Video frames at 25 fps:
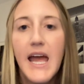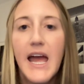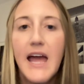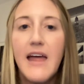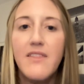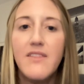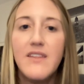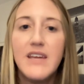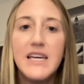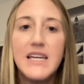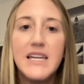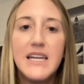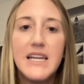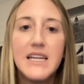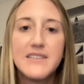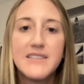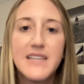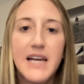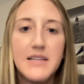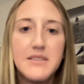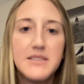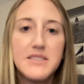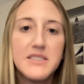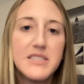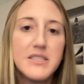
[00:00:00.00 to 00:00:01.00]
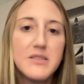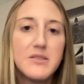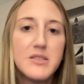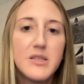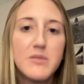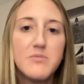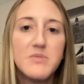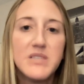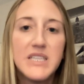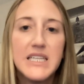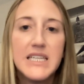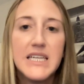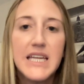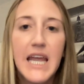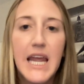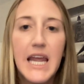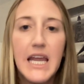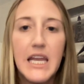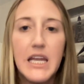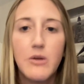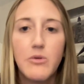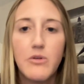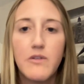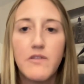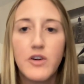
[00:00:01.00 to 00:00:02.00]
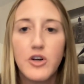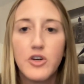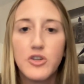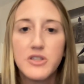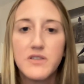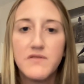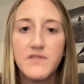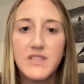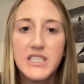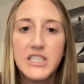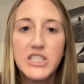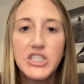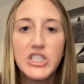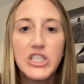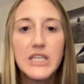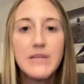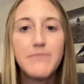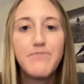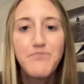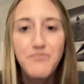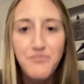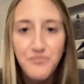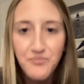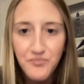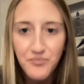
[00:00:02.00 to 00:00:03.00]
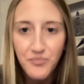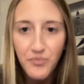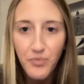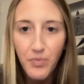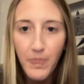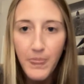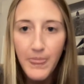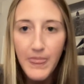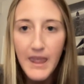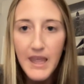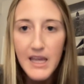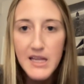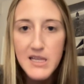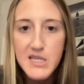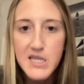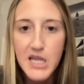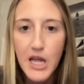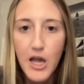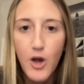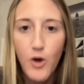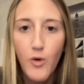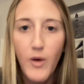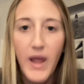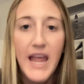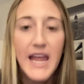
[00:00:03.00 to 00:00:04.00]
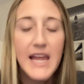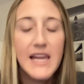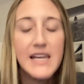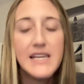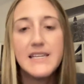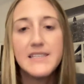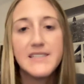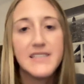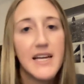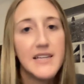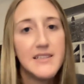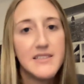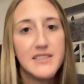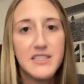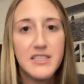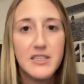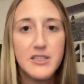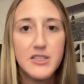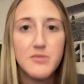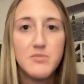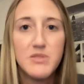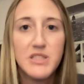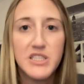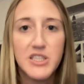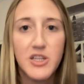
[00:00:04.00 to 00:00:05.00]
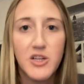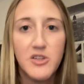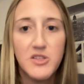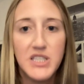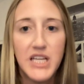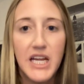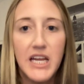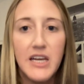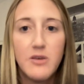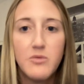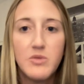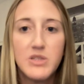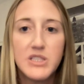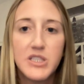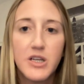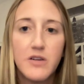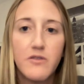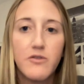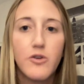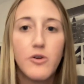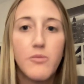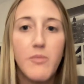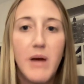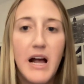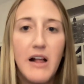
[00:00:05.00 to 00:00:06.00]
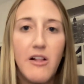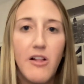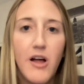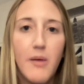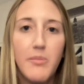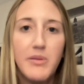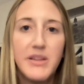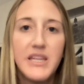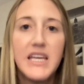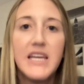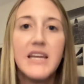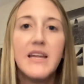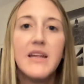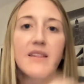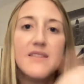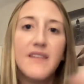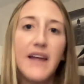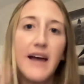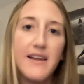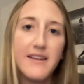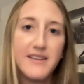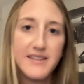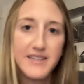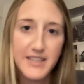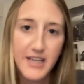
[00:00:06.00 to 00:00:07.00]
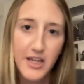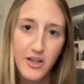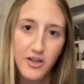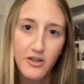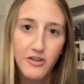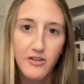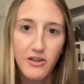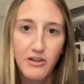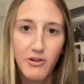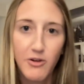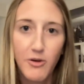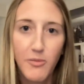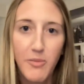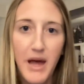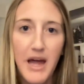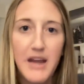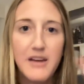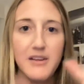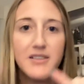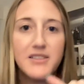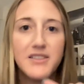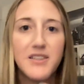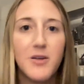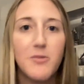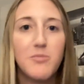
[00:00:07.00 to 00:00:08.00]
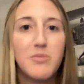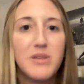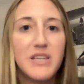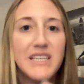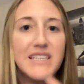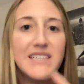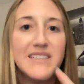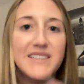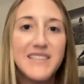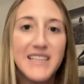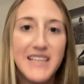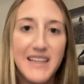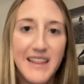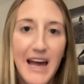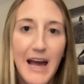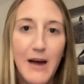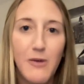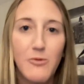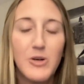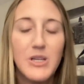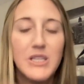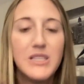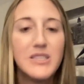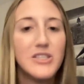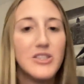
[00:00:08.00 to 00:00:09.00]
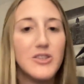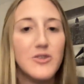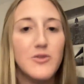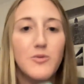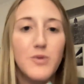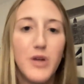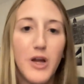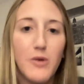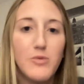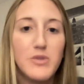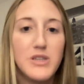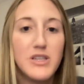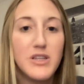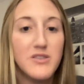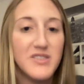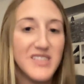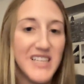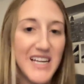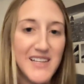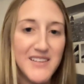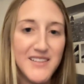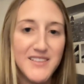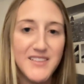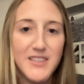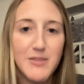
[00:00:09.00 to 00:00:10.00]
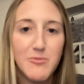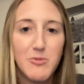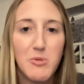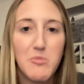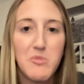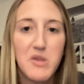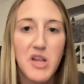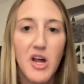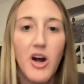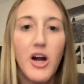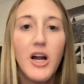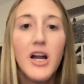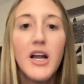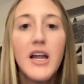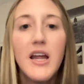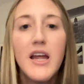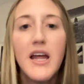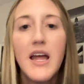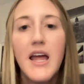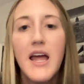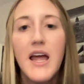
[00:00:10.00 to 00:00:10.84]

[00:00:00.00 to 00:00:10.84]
And then signs and symptoms indicating referral to physician. So any signs and symptoms associated with cervical myelopathy, that is another clinical pattern. So please see that one to know what those signs and symptoms are.